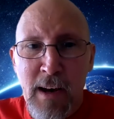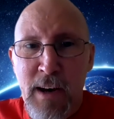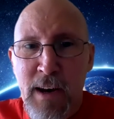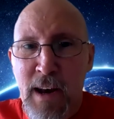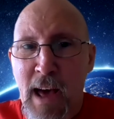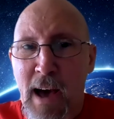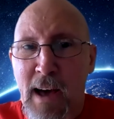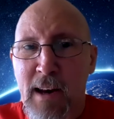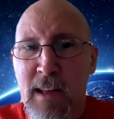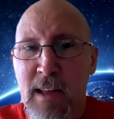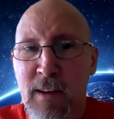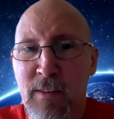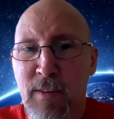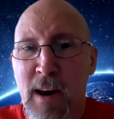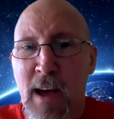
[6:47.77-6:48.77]
not
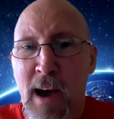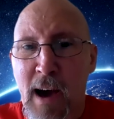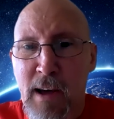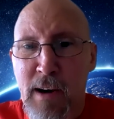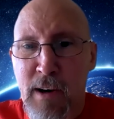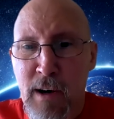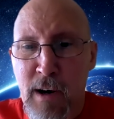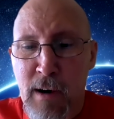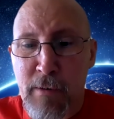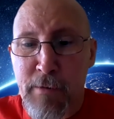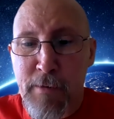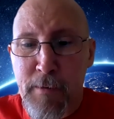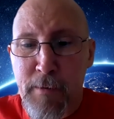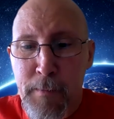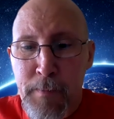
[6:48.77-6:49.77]
even hot
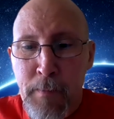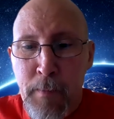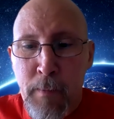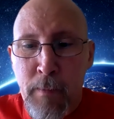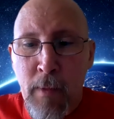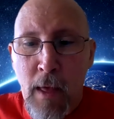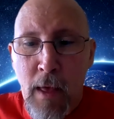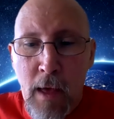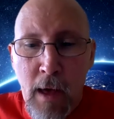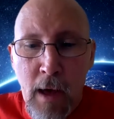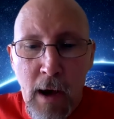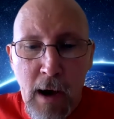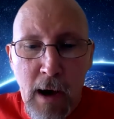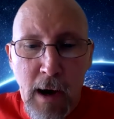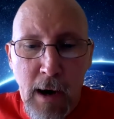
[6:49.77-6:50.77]
enough.
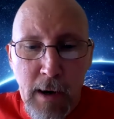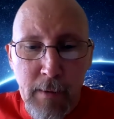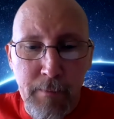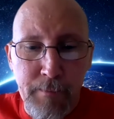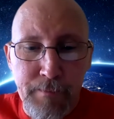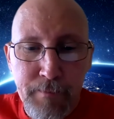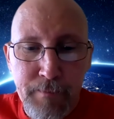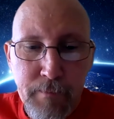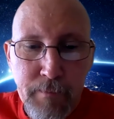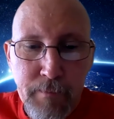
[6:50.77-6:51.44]
Um,